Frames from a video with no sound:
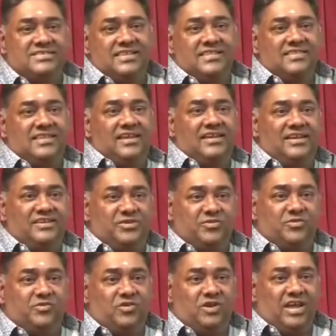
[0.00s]
else and they
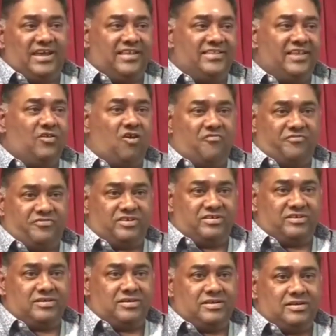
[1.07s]
let you go. I had that
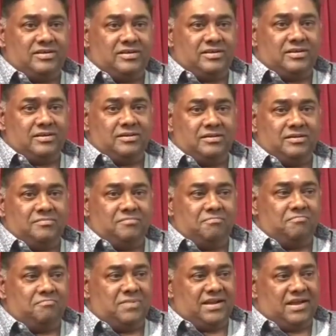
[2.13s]
offer.
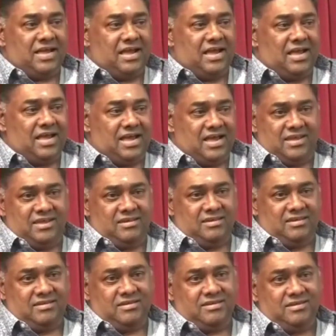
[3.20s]
But
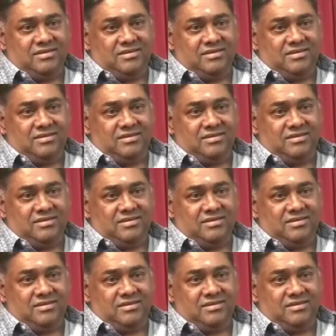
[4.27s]
I